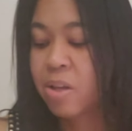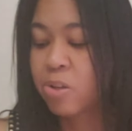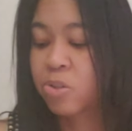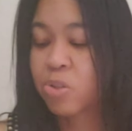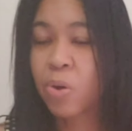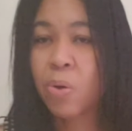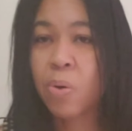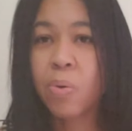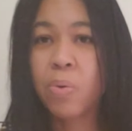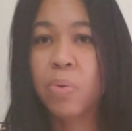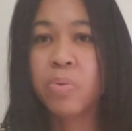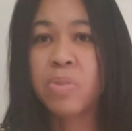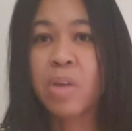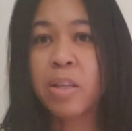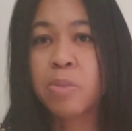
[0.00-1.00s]

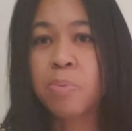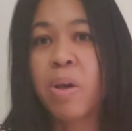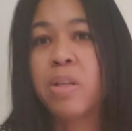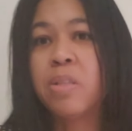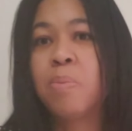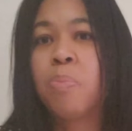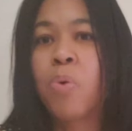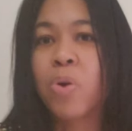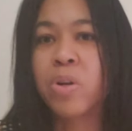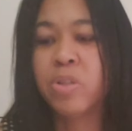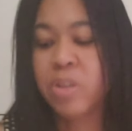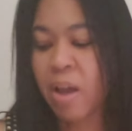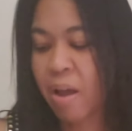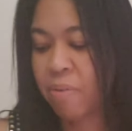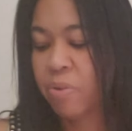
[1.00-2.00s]
So that's why it's
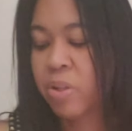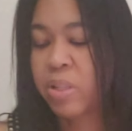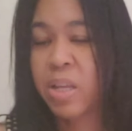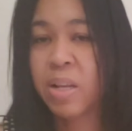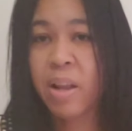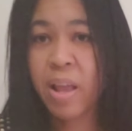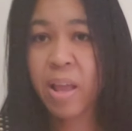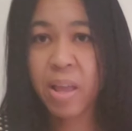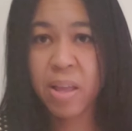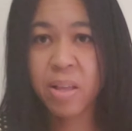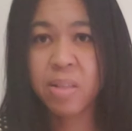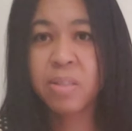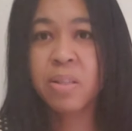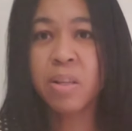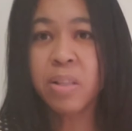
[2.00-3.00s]
important to have clean
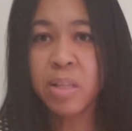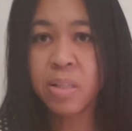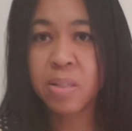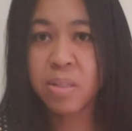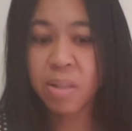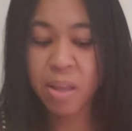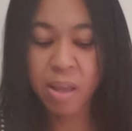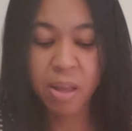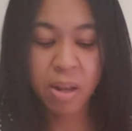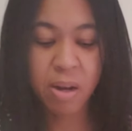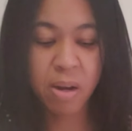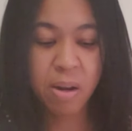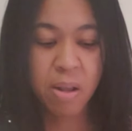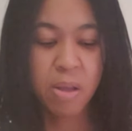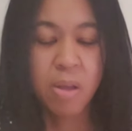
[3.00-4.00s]
hands, clean
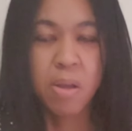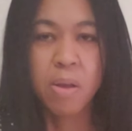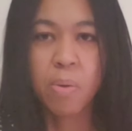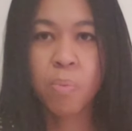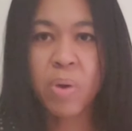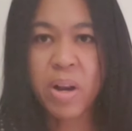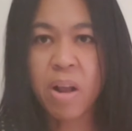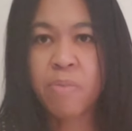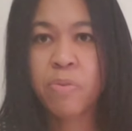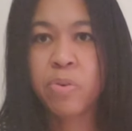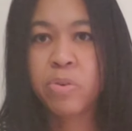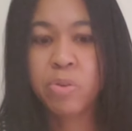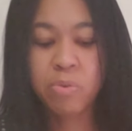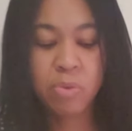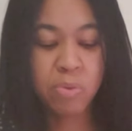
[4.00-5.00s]
skin whenever
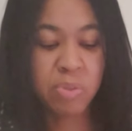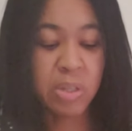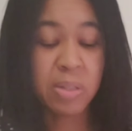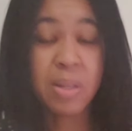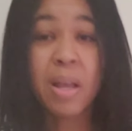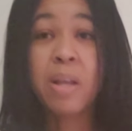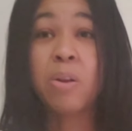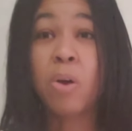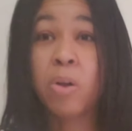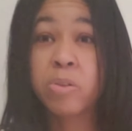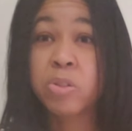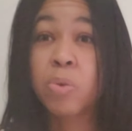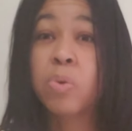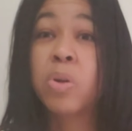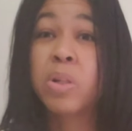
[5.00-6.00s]
you use this, and
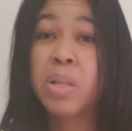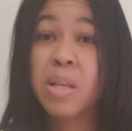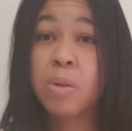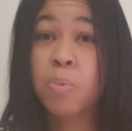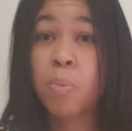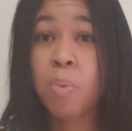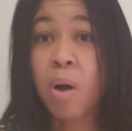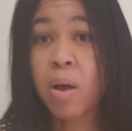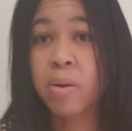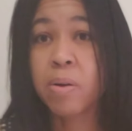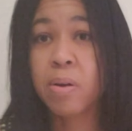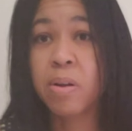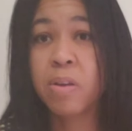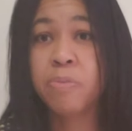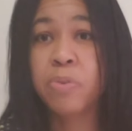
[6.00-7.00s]
also clean
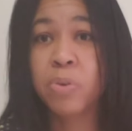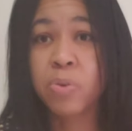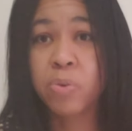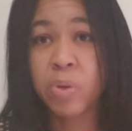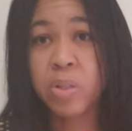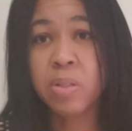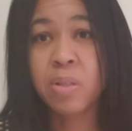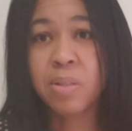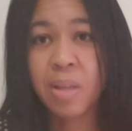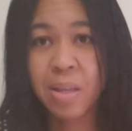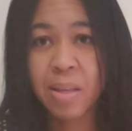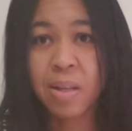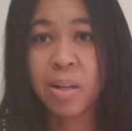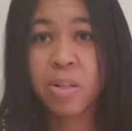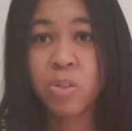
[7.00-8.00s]
water if you're going to
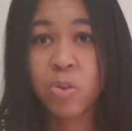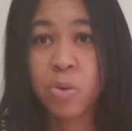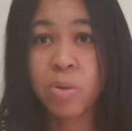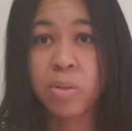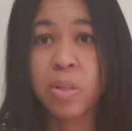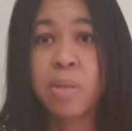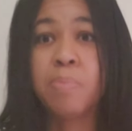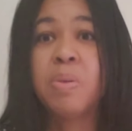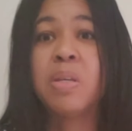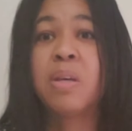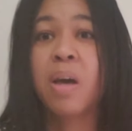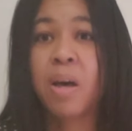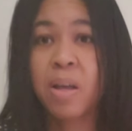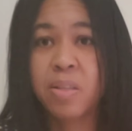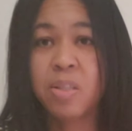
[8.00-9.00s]
take it internally,
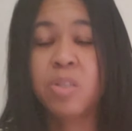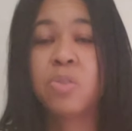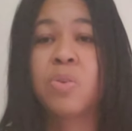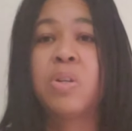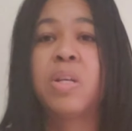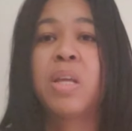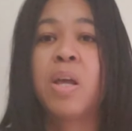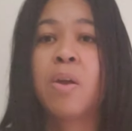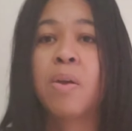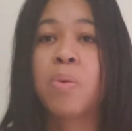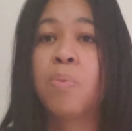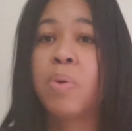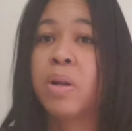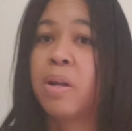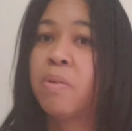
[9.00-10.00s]
because it's going to carry
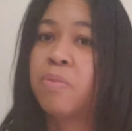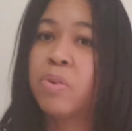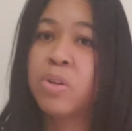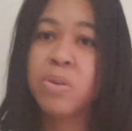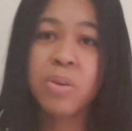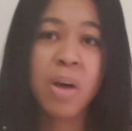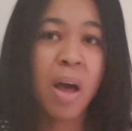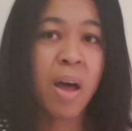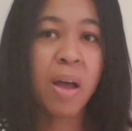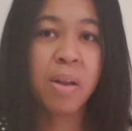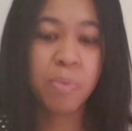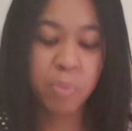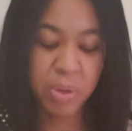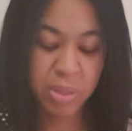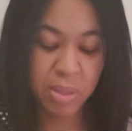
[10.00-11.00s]
whatever you
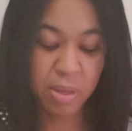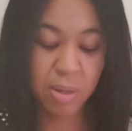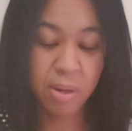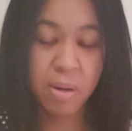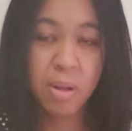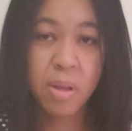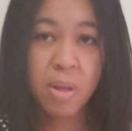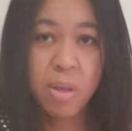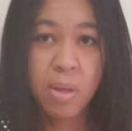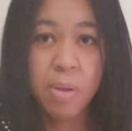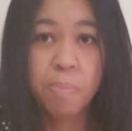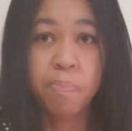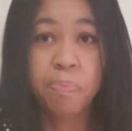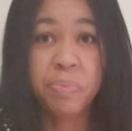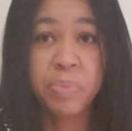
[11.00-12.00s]
got with it
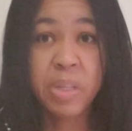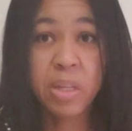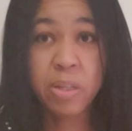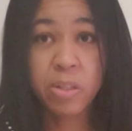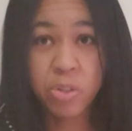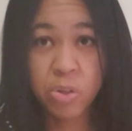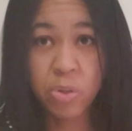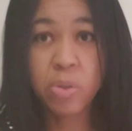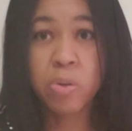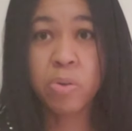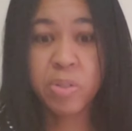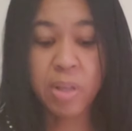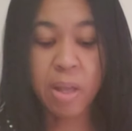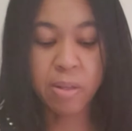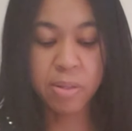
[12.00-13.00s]
into your
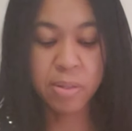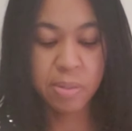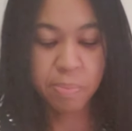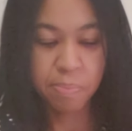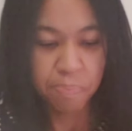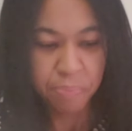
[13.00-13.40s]
cells.